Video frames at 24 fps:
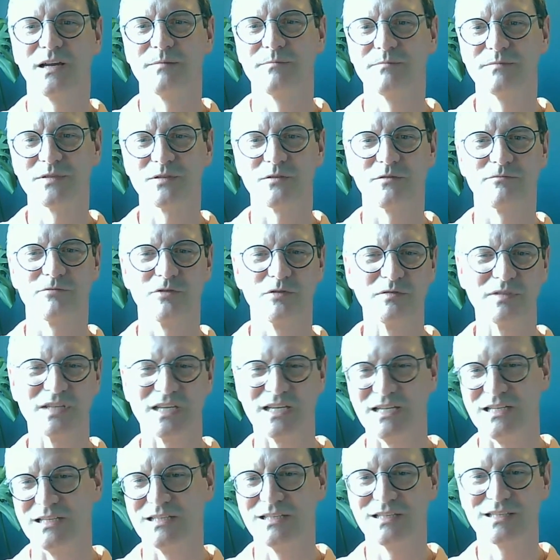sort of
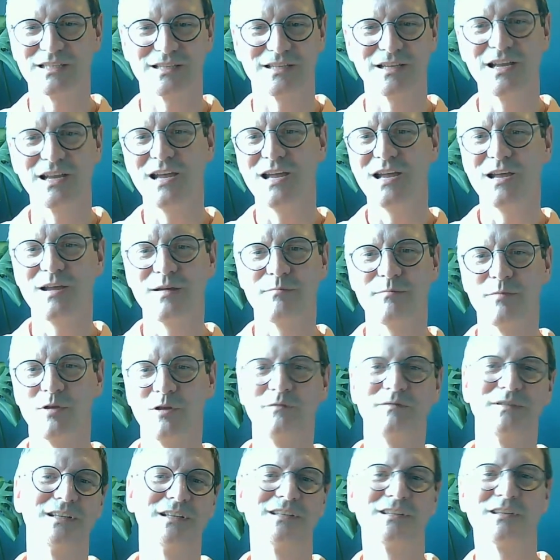routines
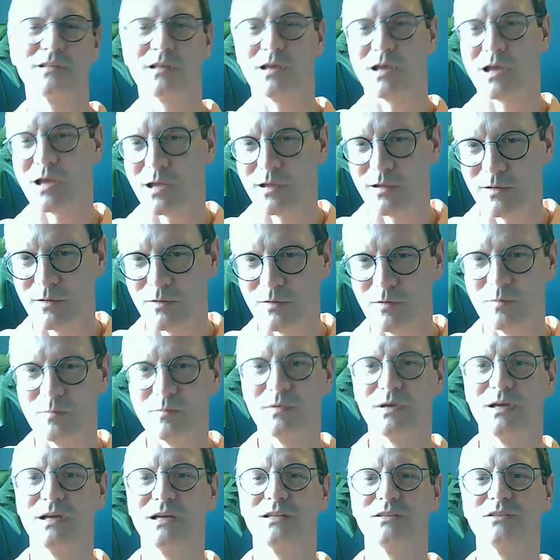moved into the
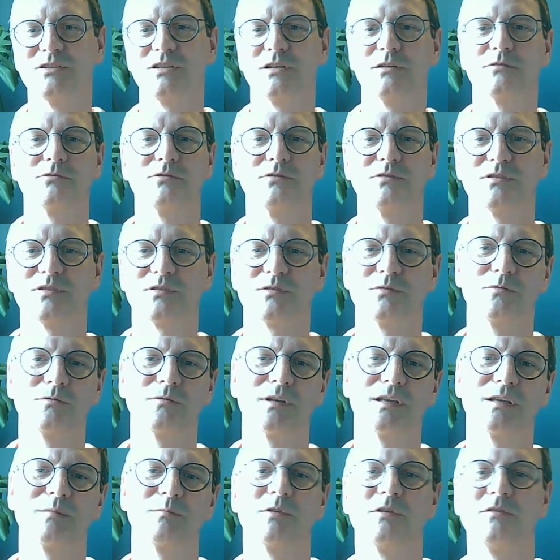home and children's
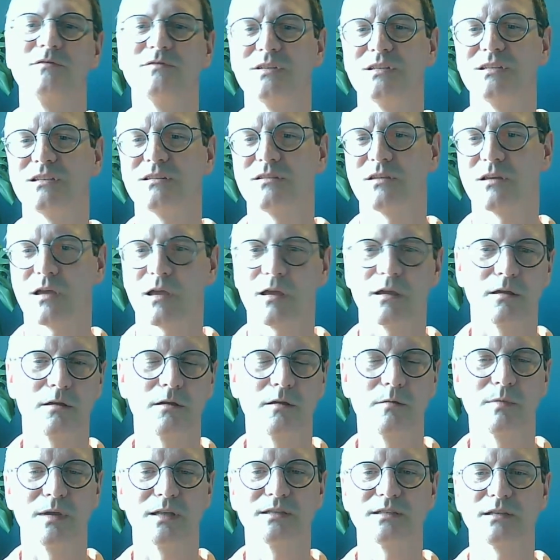schooling moved into the
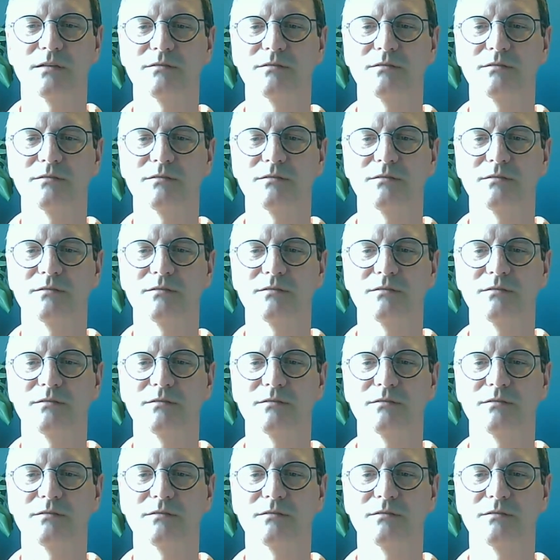home, and so